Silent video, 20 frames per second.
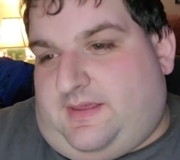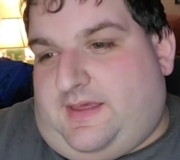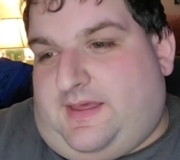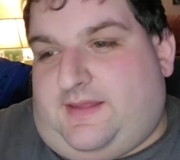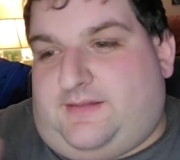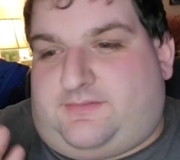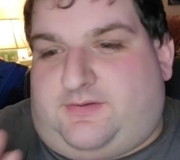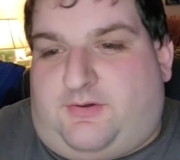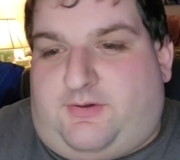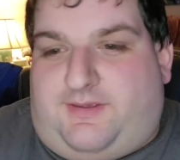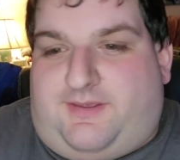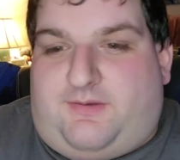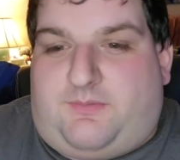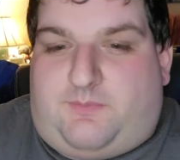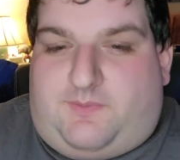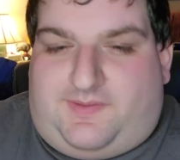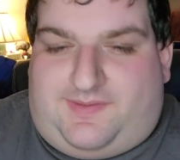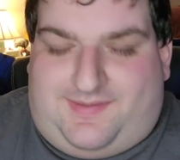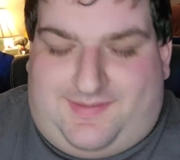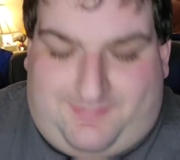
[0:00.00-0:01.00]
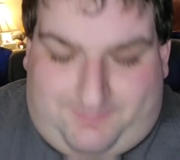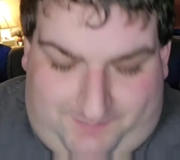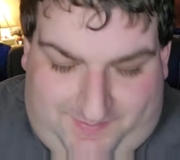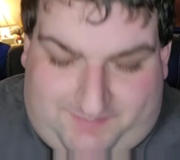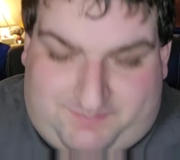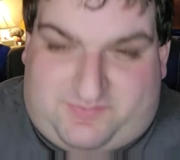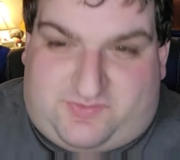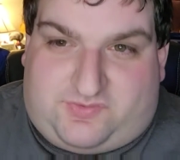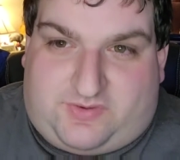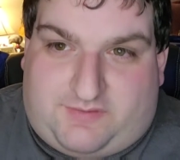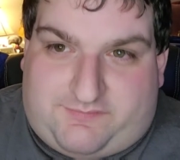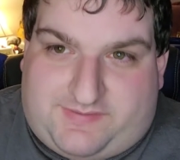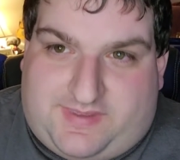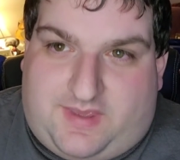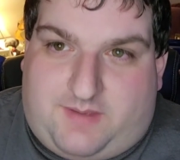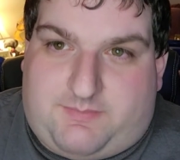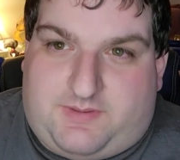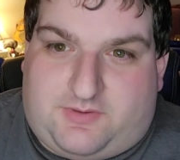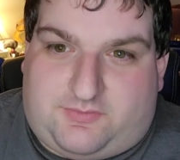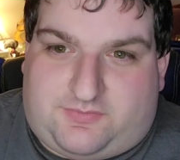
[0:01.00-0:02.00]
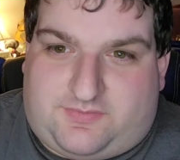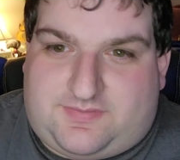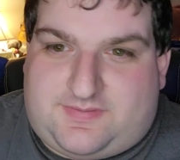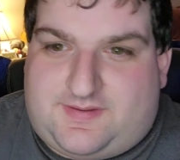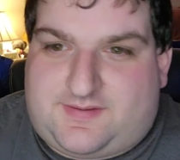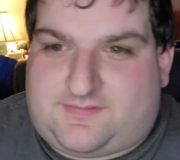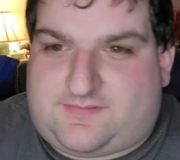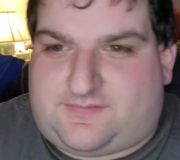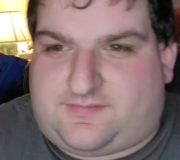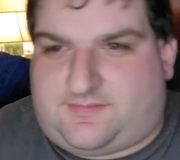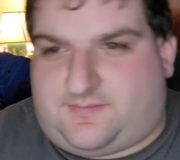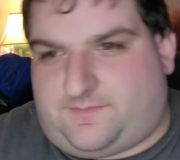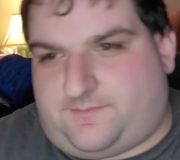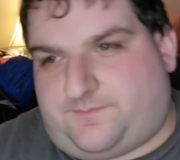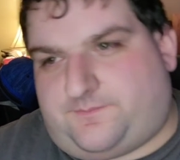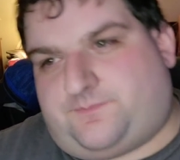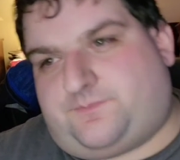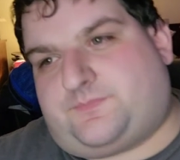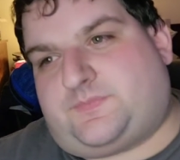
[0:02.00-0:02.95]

Terry Gilliam himself cameos in this.